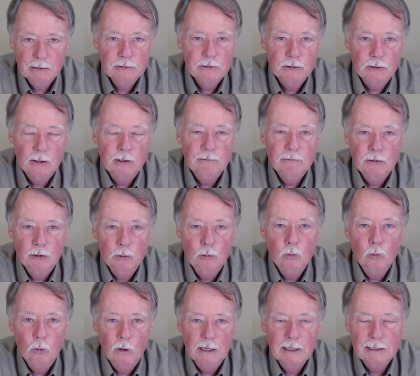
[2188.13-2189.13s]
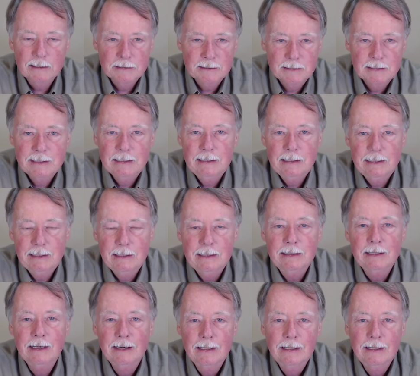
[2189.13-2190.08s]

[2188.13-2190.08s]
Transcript: So if you want to see